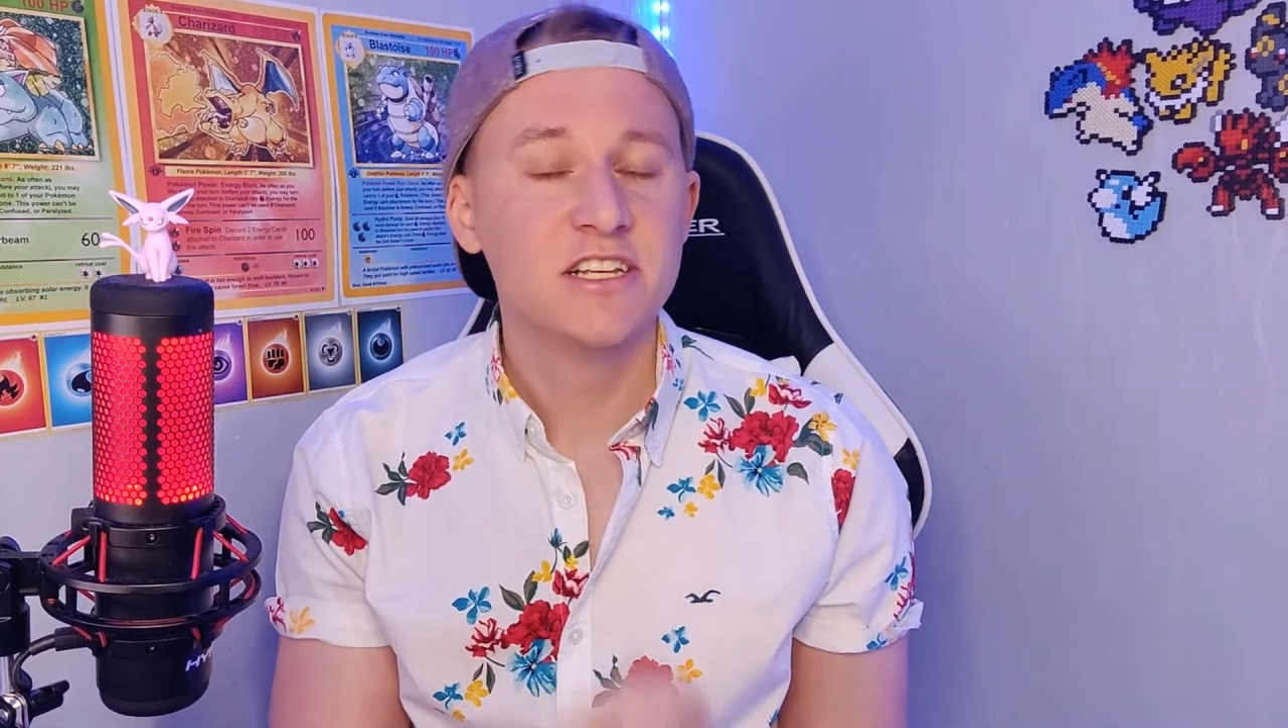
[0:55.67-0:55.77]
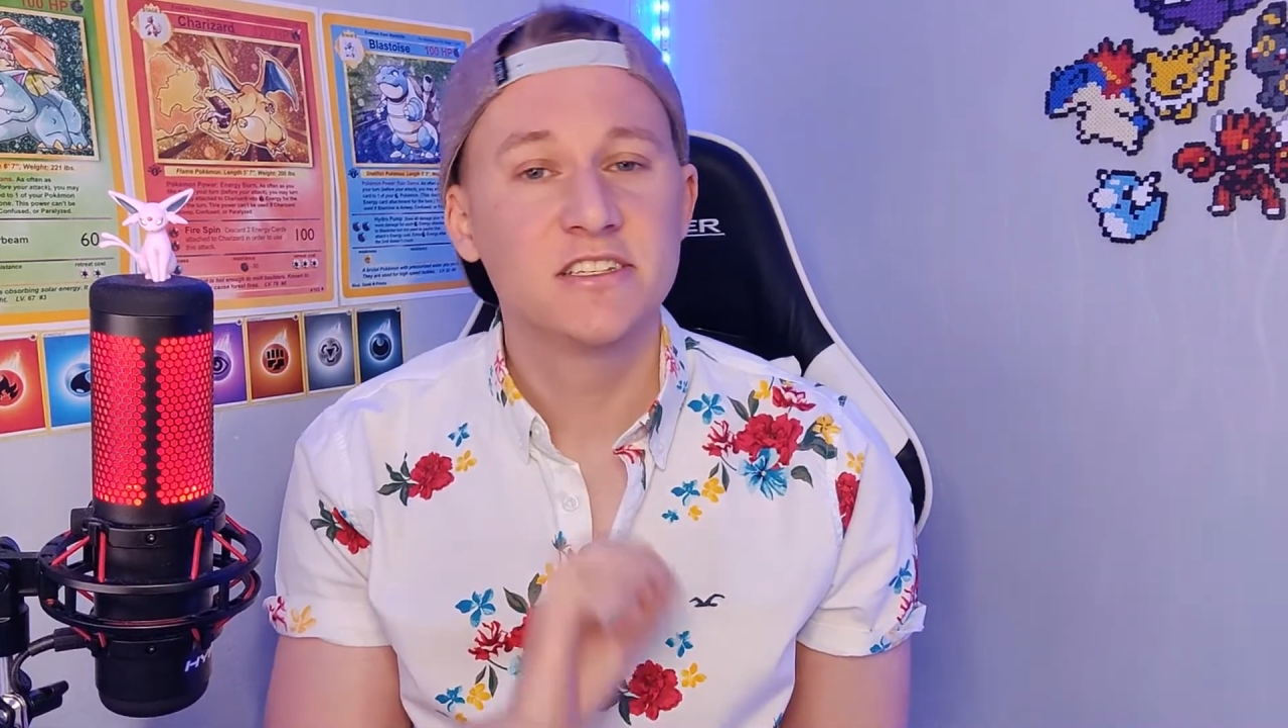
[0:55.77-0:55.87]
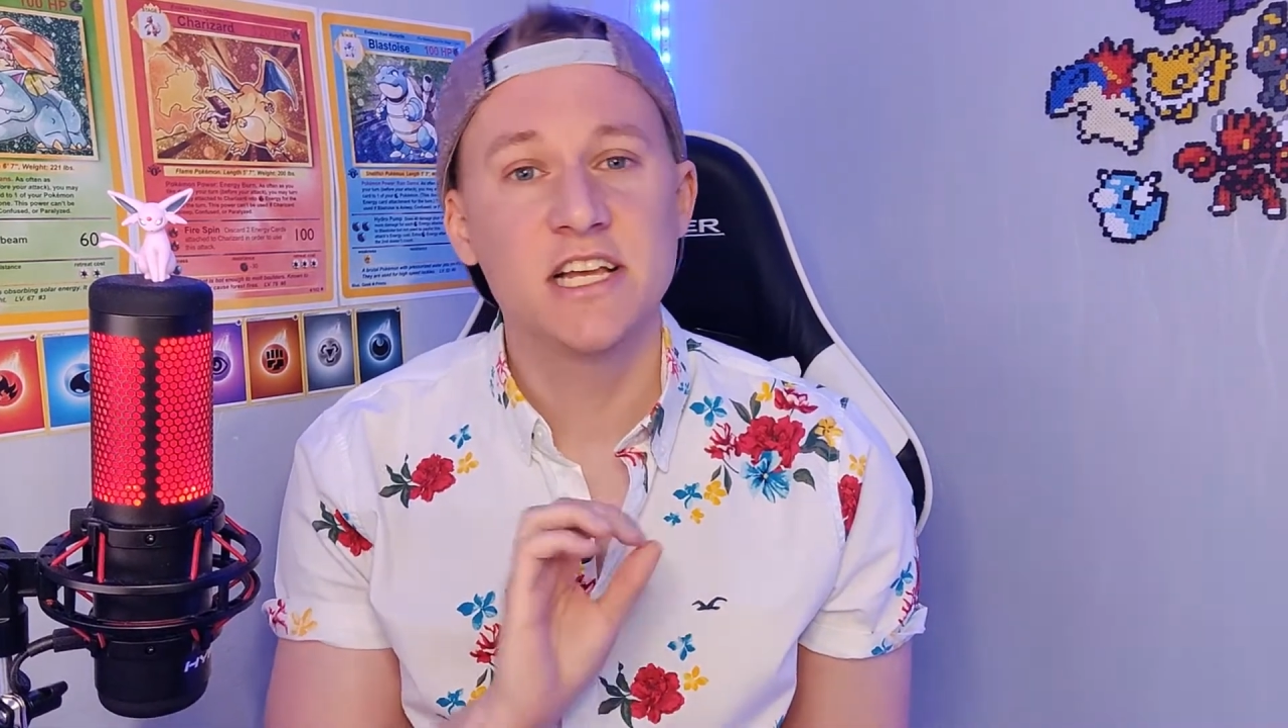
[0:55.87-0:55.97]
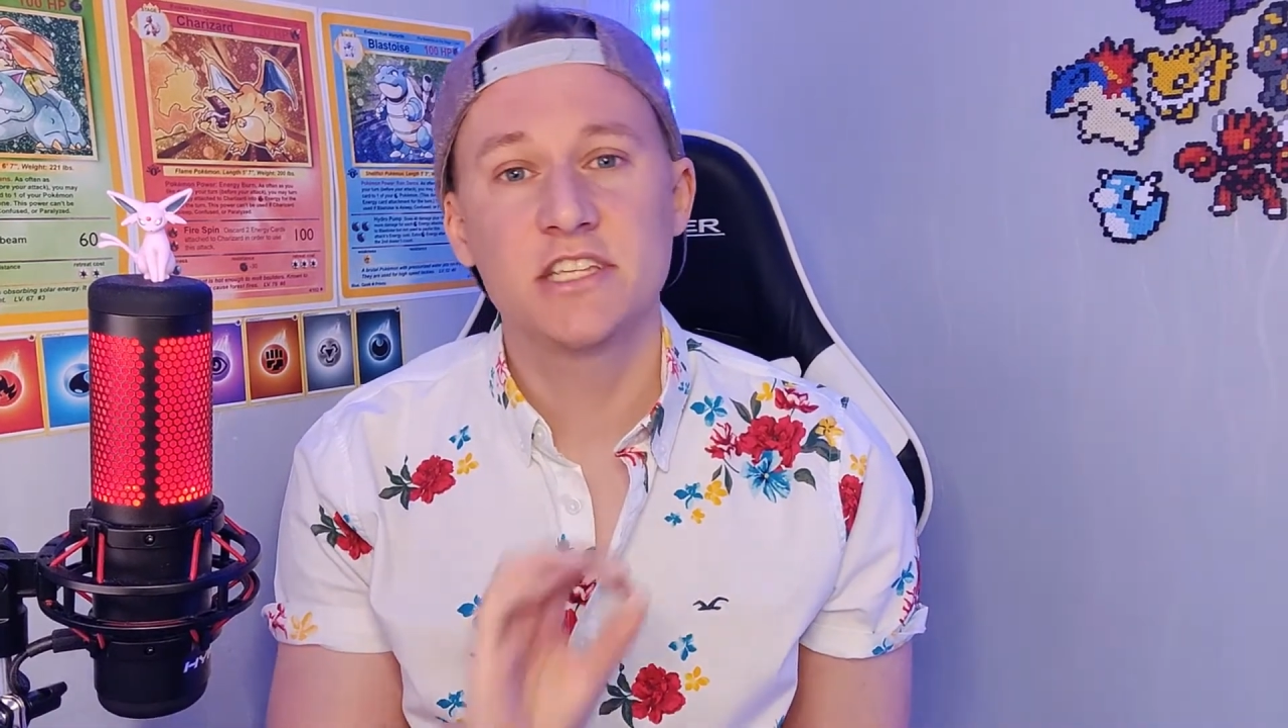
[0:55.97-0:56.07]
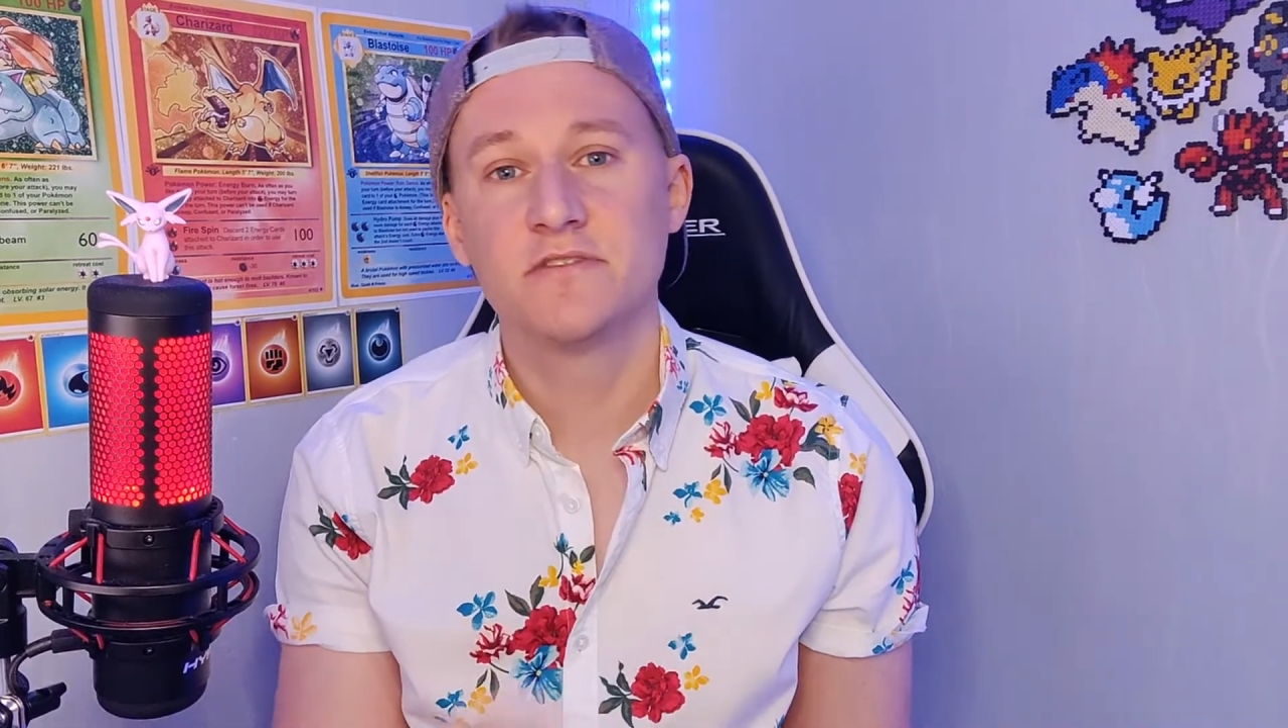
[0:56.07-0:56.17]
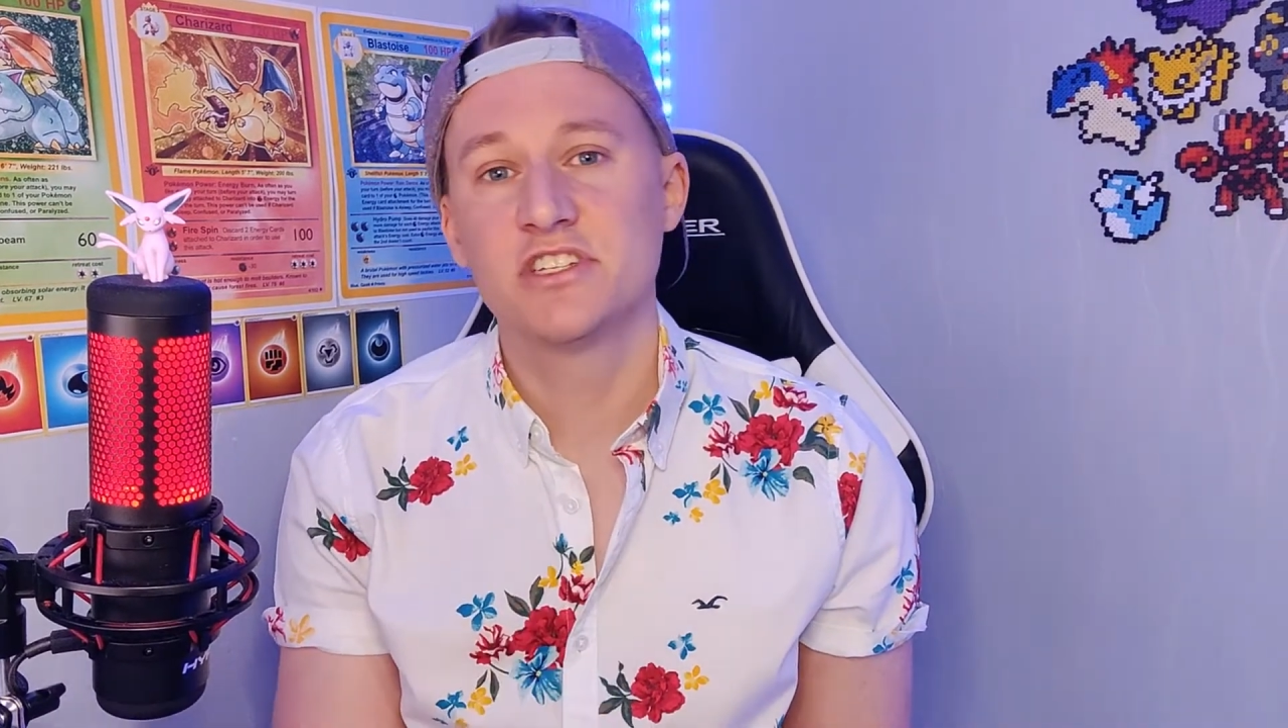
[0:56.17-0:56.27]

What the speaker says: sets off a